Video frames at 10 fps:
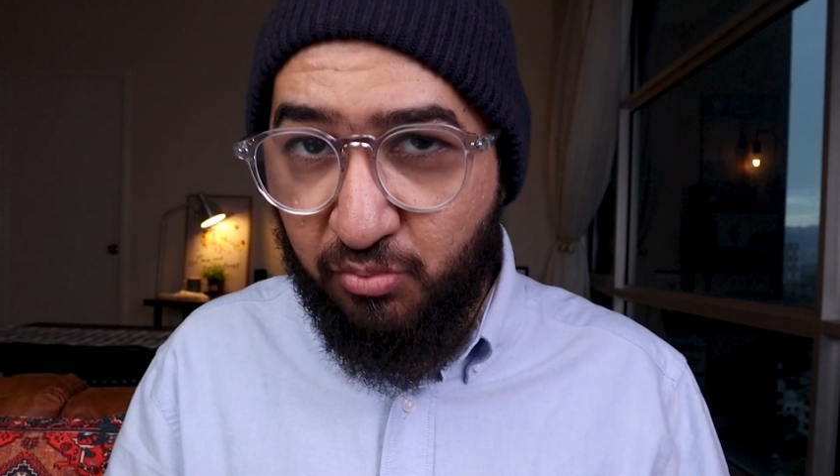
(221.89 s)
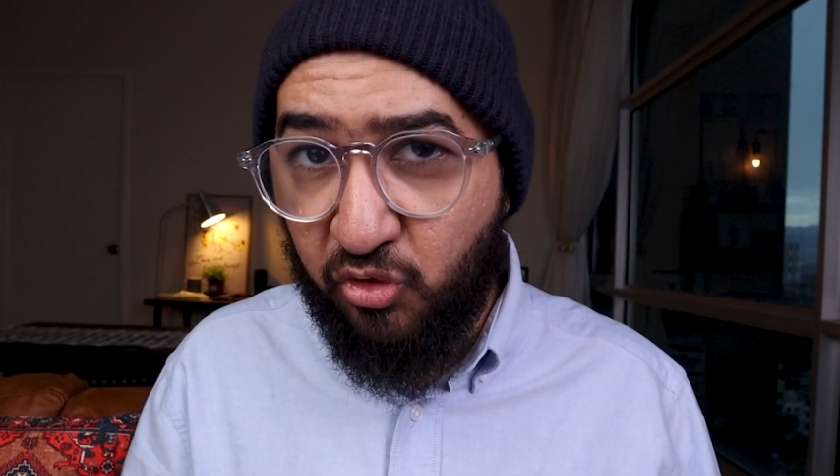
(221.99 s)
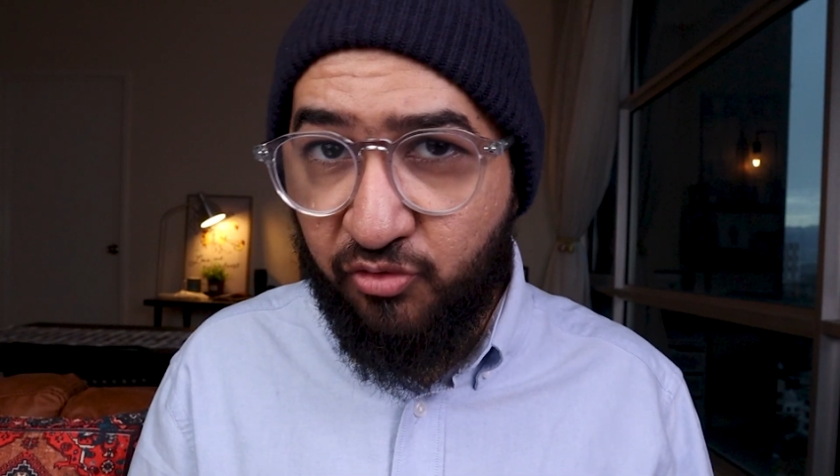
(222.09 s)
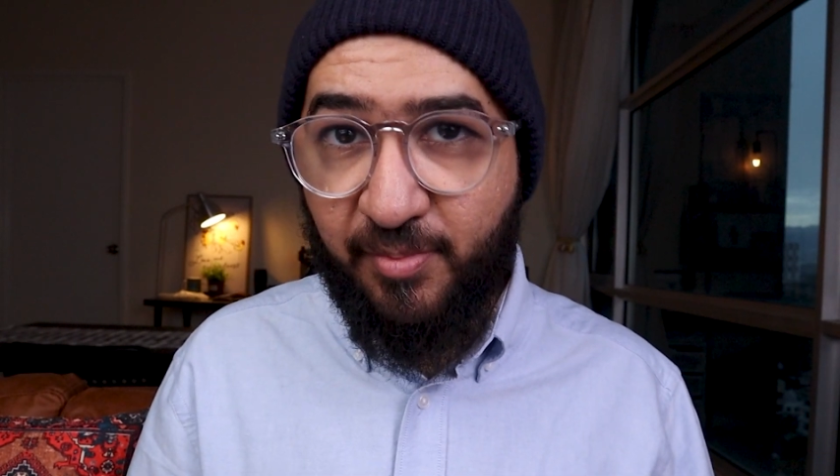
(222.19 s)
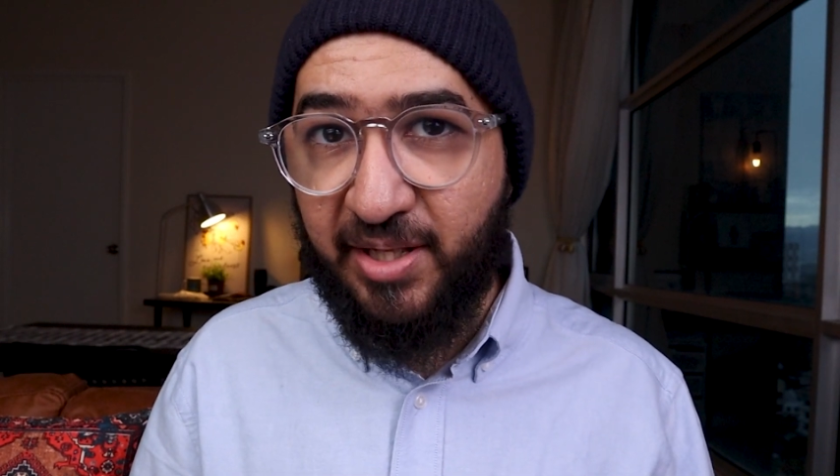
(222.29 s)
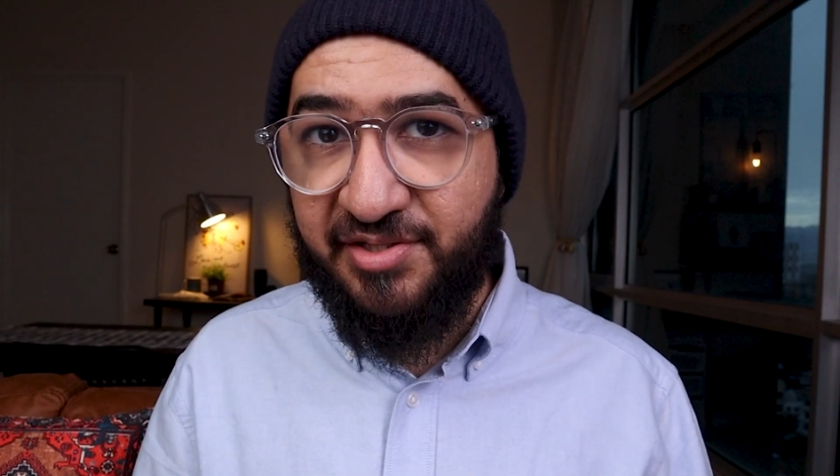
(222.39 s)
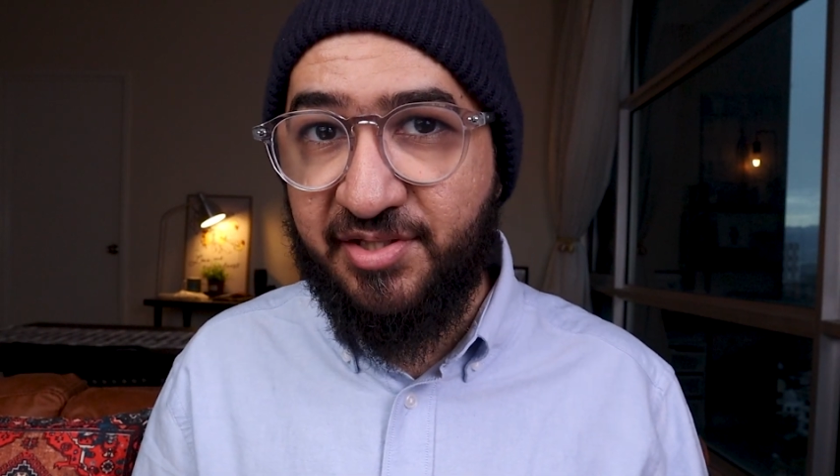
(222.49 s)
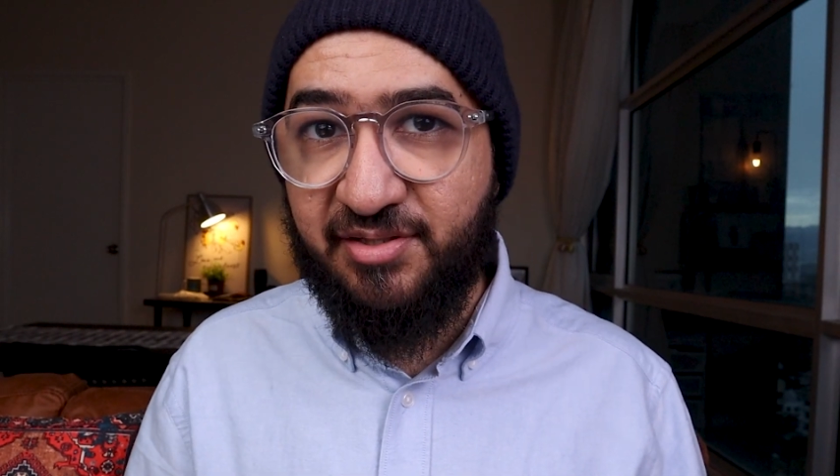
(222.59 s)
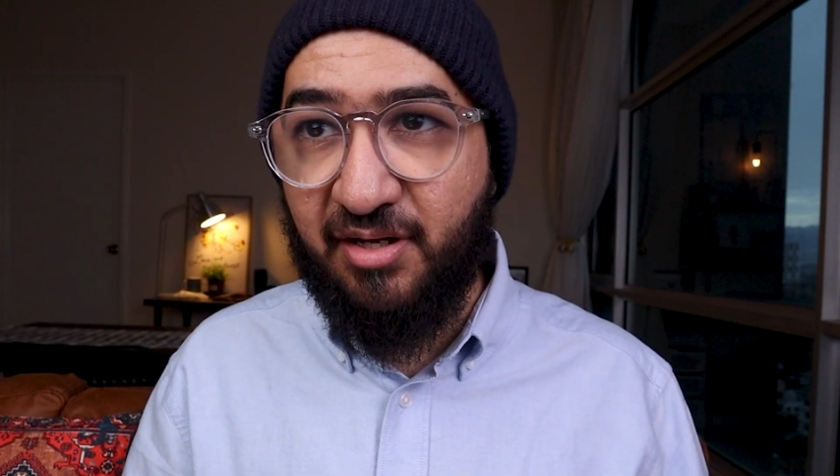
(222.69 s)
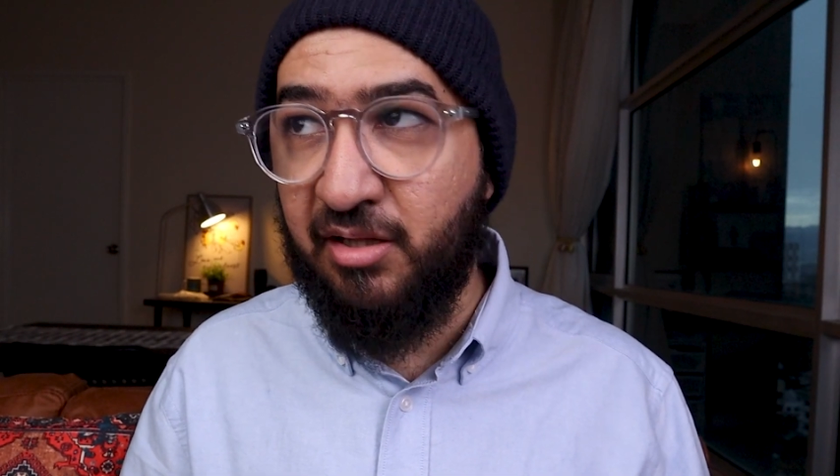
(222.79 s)

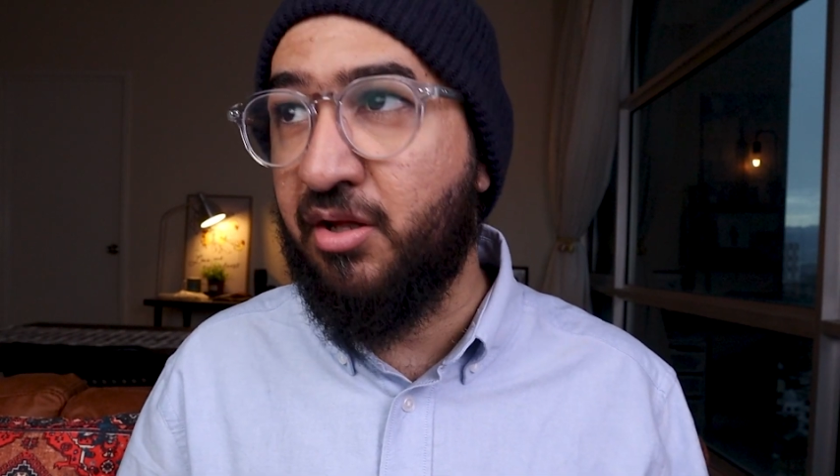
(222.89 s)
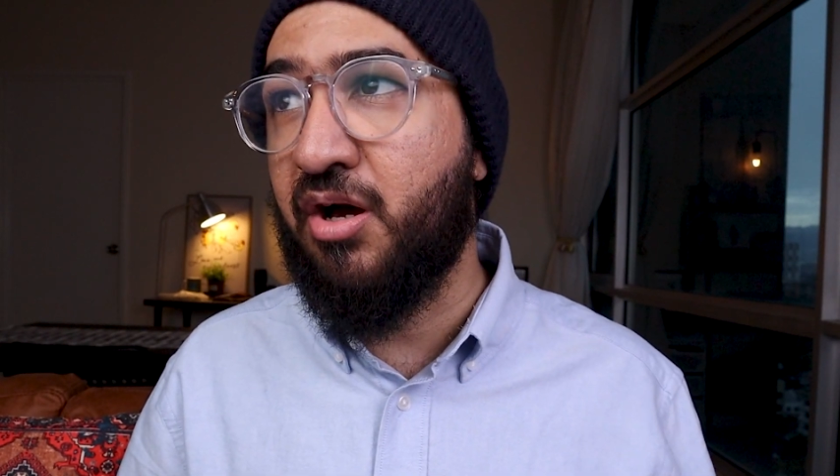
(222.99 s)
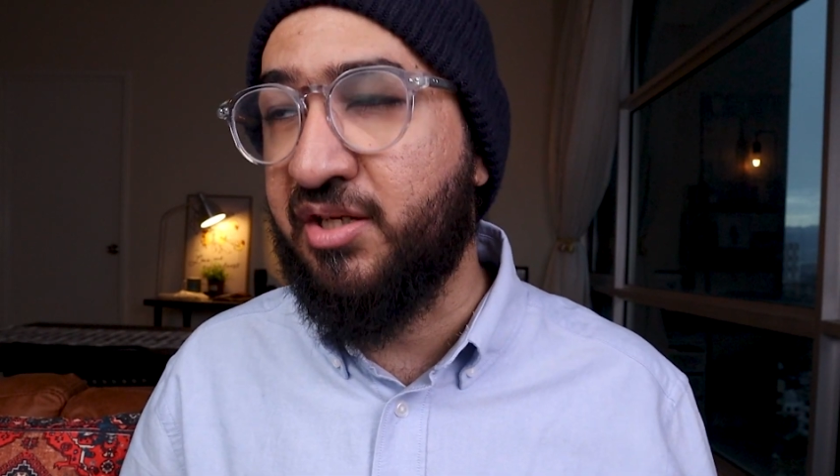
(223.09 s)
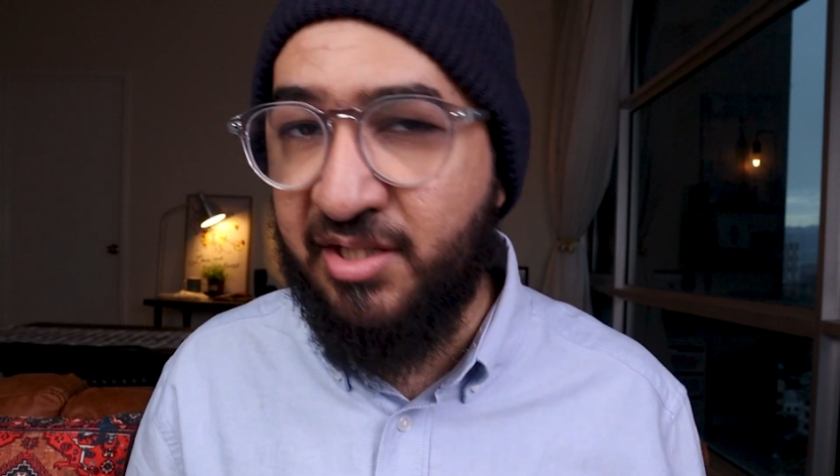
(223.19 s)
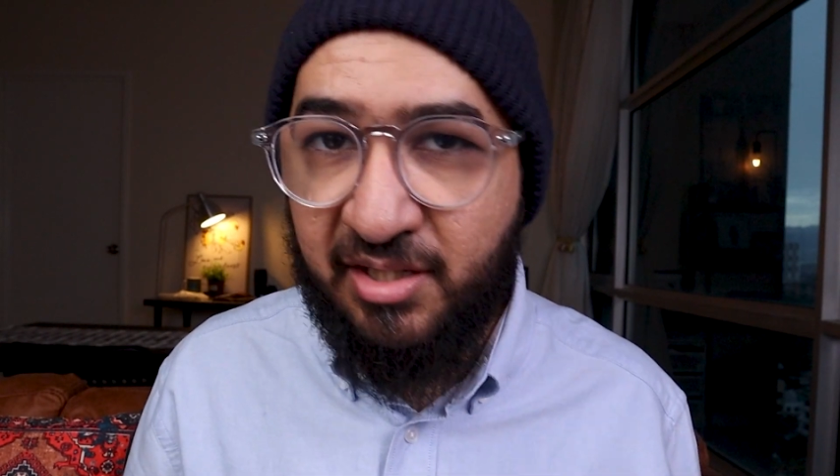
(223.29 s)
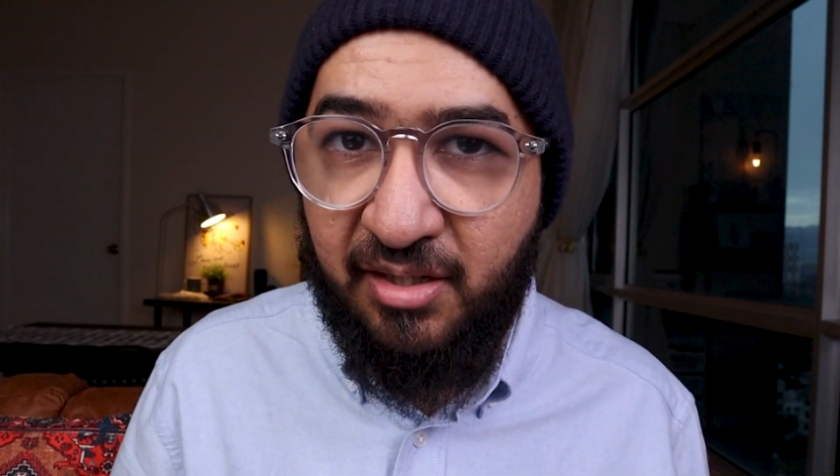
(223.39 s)
movements a lot,